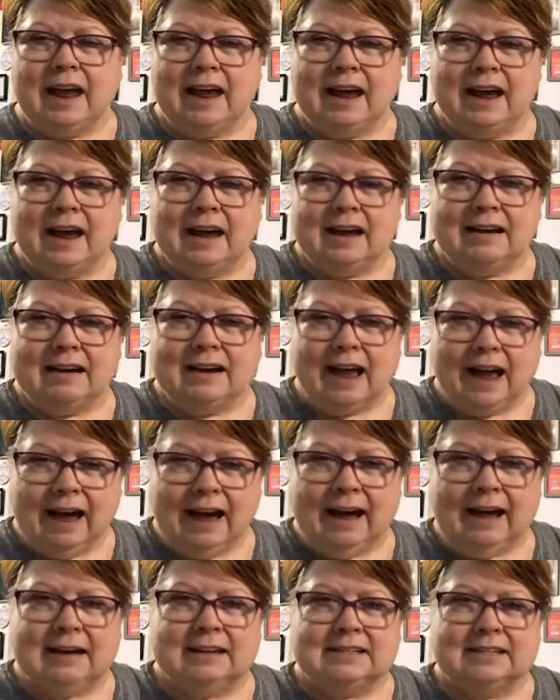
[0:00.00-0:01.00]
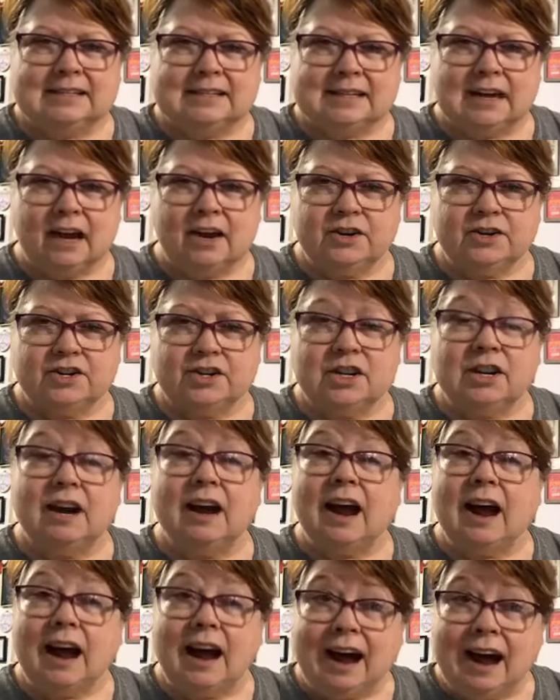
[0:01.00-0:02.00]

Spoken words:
and as such,